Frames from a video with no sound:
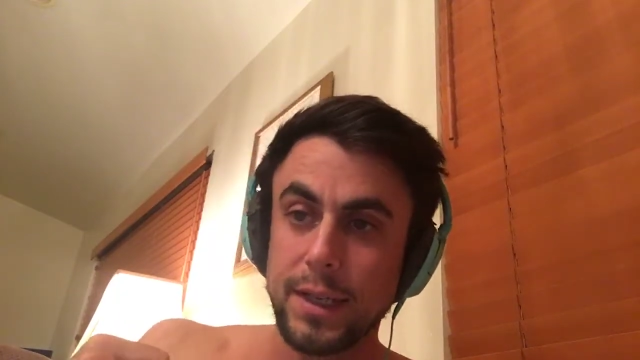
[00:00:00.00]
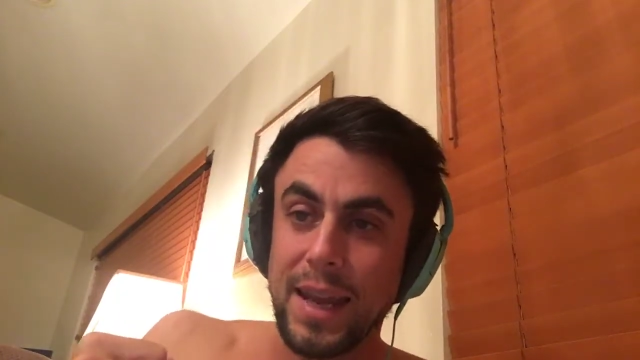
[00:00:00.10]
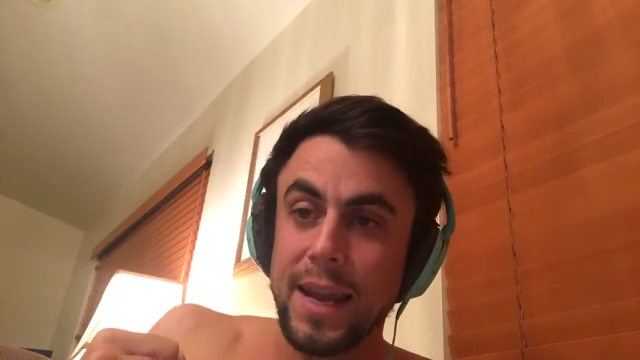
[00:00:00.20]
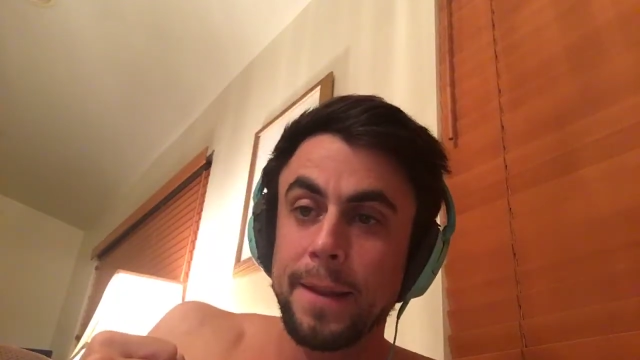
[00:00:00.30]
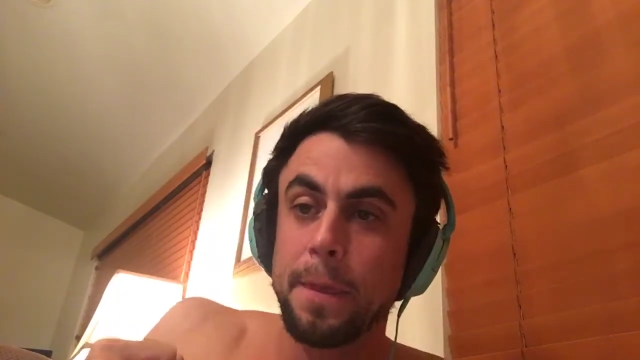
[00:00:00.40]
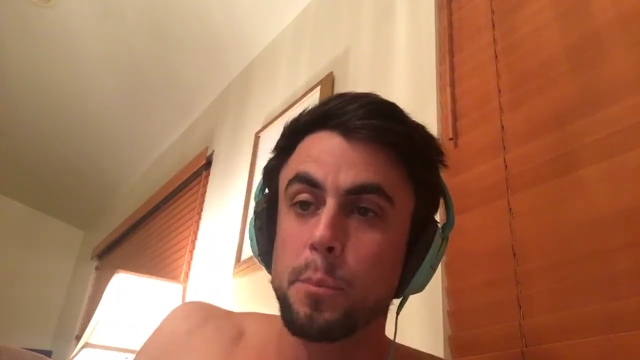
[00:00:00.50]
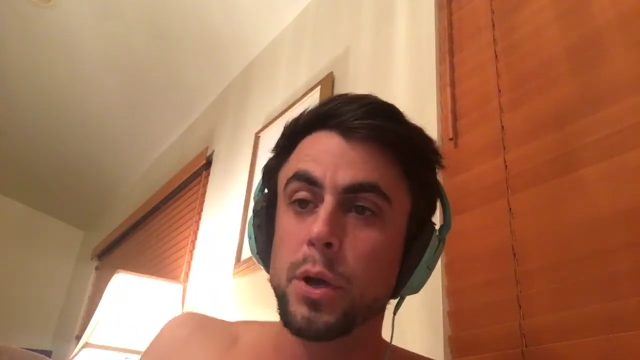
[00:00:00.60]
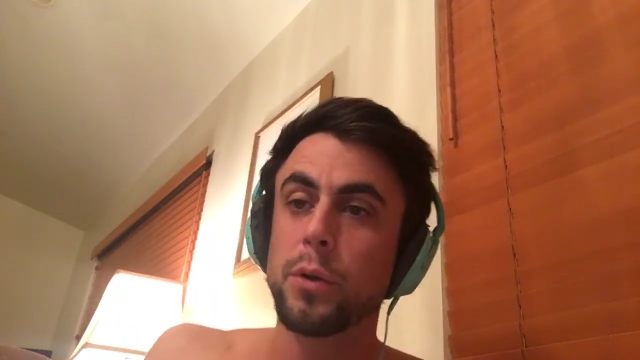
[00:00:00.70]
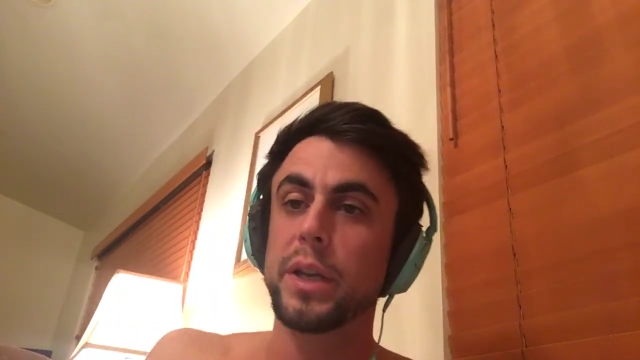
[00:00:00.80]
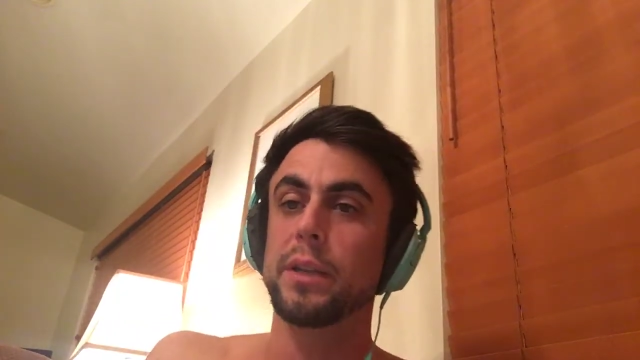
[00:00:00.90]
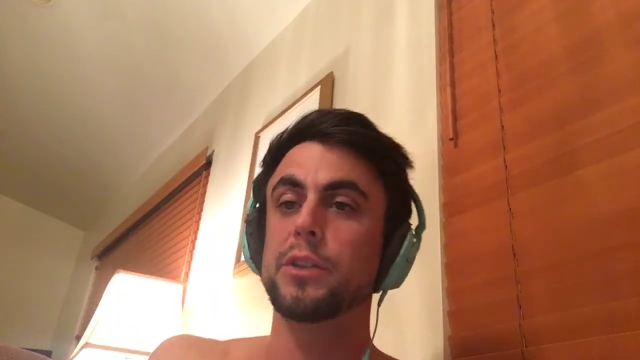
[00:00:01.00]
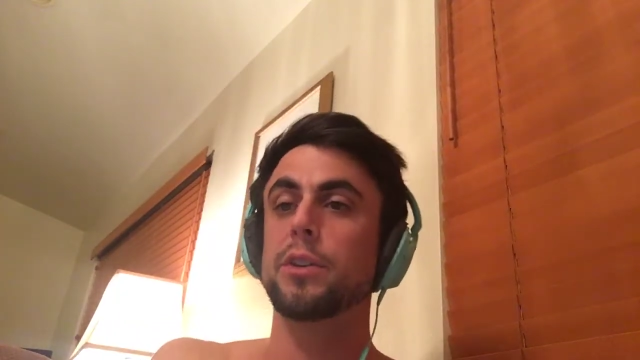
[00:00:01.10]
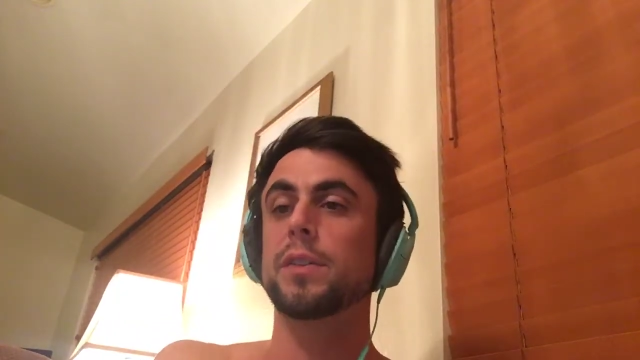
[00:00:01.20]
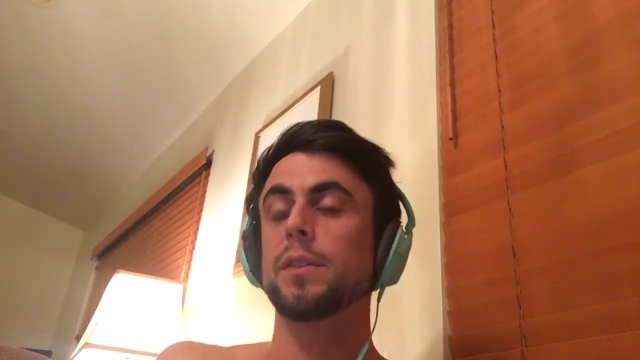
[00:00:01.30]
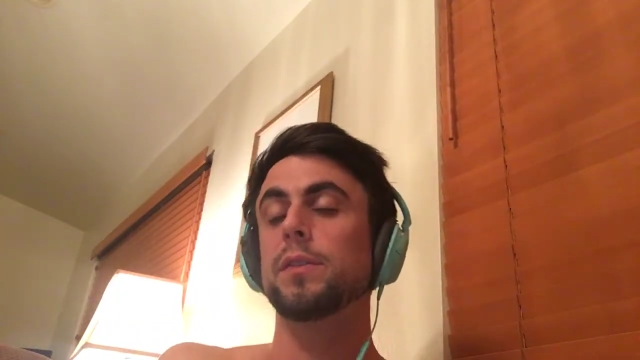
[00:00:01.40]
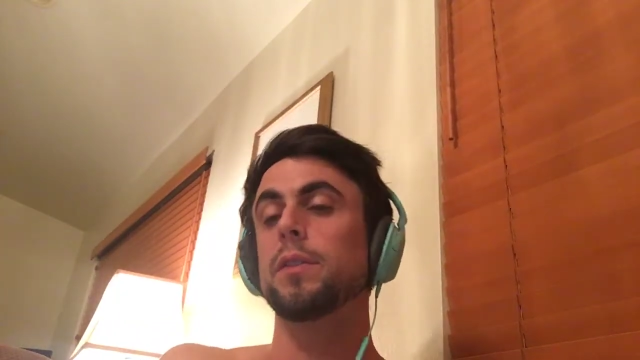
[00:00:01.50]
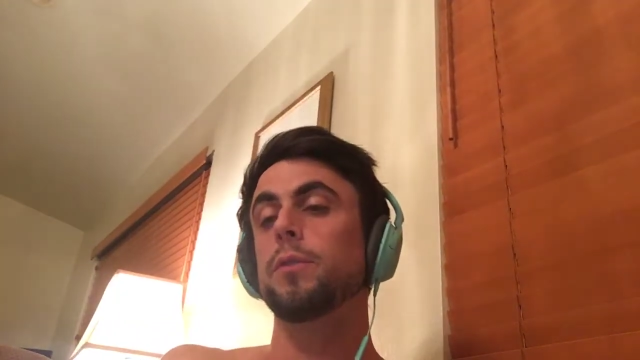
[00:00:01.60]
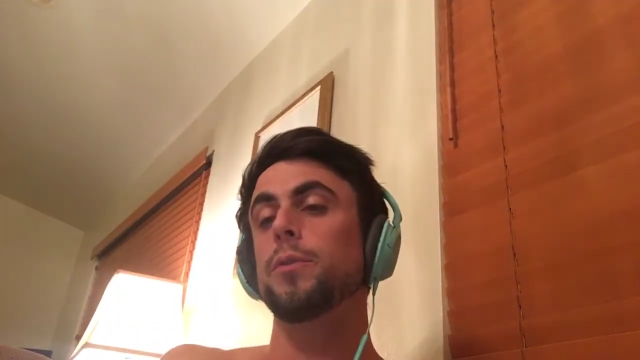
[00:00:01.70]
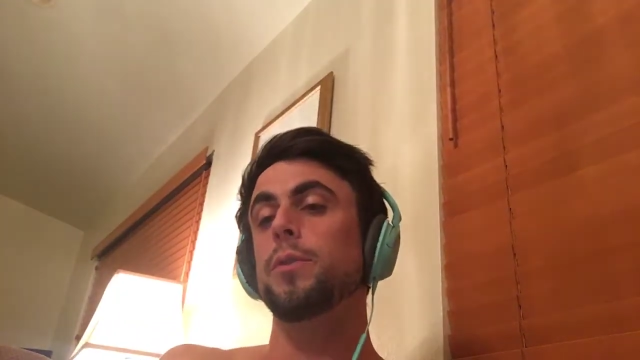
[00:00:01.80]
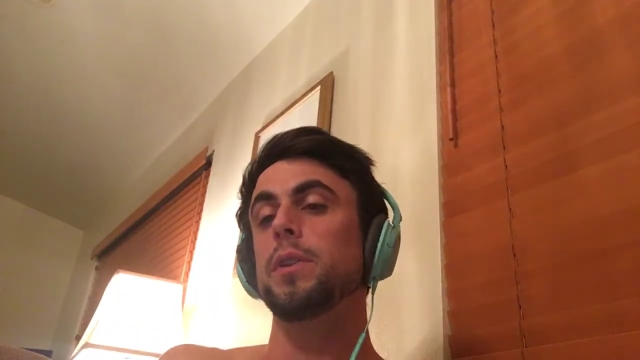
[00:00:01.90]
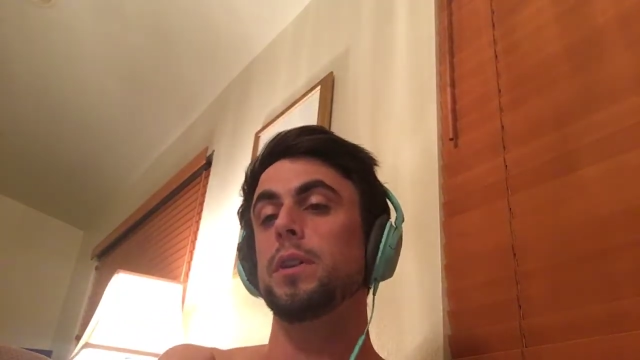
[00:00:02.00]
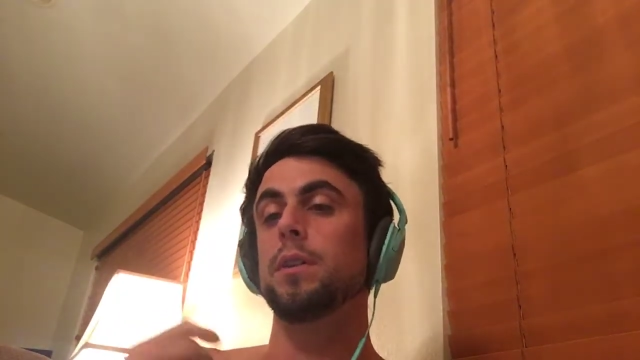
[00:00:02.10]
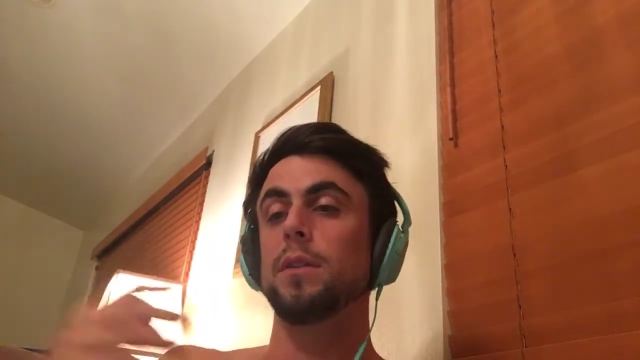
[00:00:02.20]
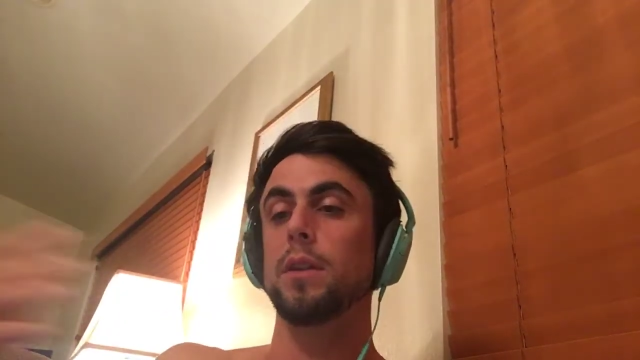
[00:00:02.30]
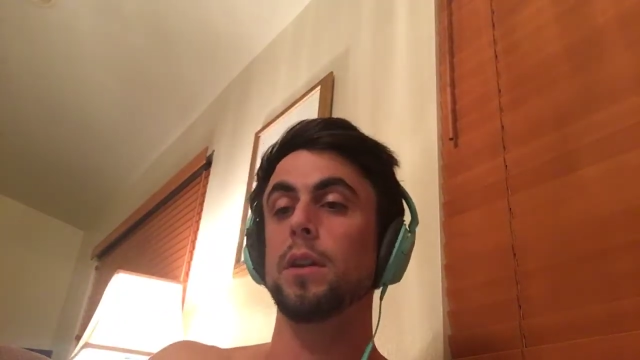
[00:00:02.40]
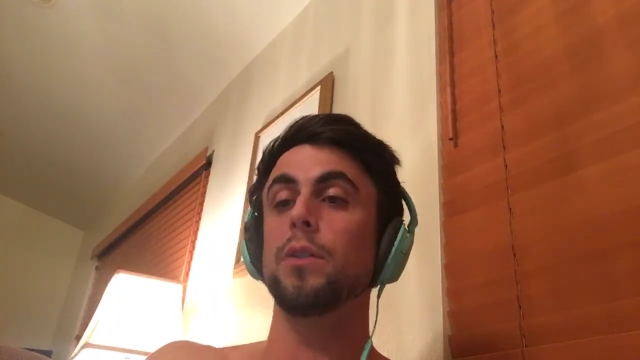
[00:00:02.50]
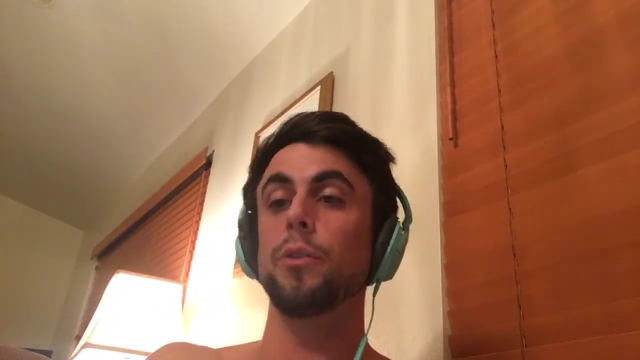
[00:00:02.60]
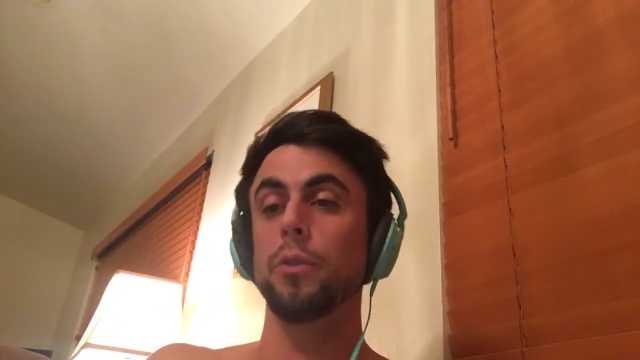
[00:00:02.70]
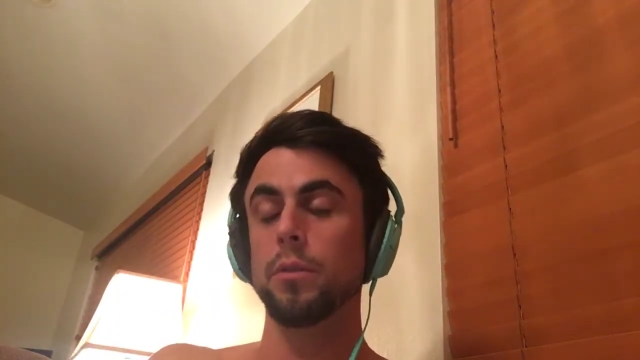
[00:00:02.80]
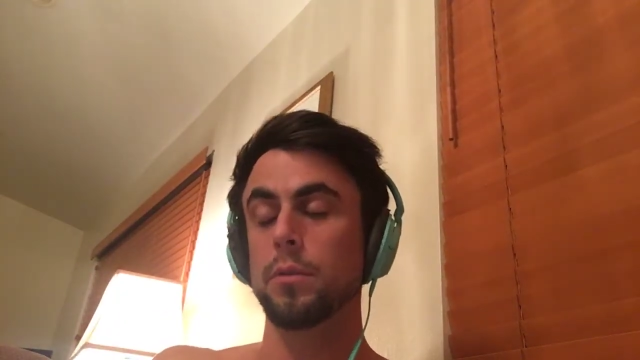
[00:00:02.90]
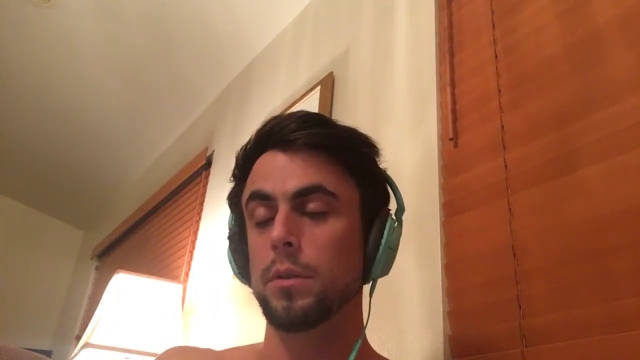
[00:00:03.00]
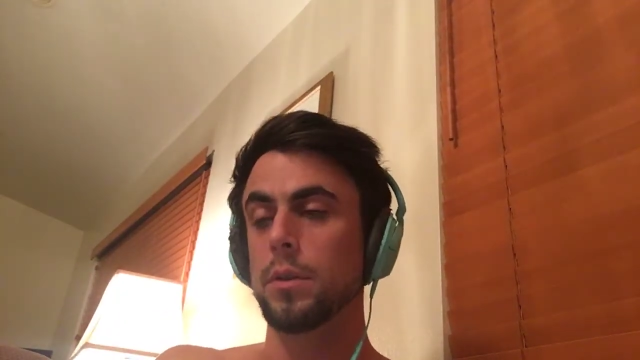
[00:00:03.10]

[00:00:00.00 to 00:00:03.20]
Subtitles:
gain the poetic justice over the other,